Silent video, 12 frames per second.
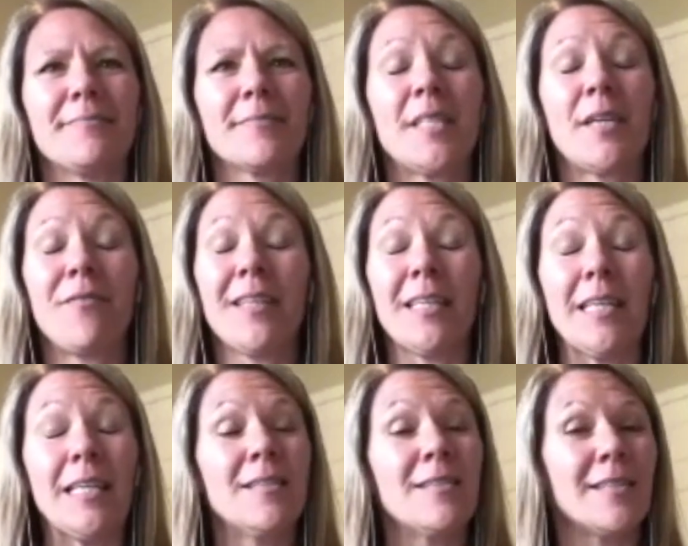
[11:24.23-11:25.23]
Definitely
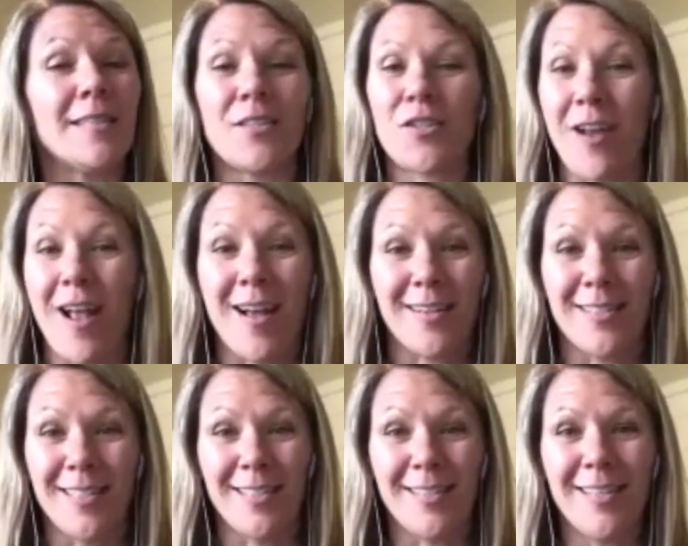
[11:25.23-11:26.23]
easily
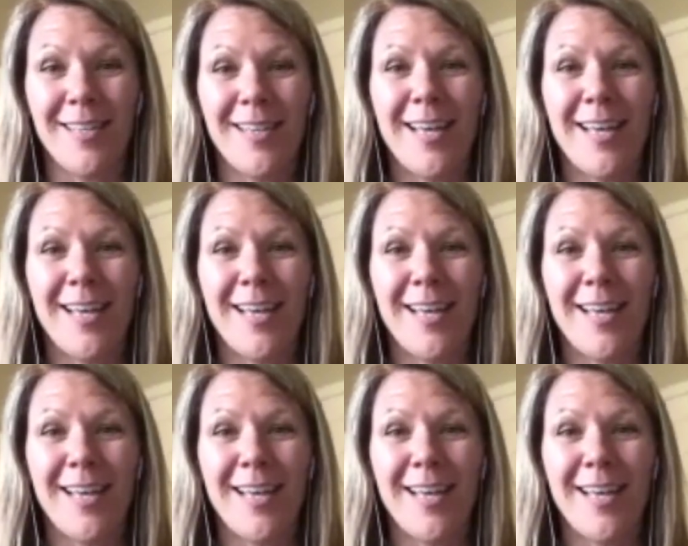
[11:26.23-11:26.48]
distracted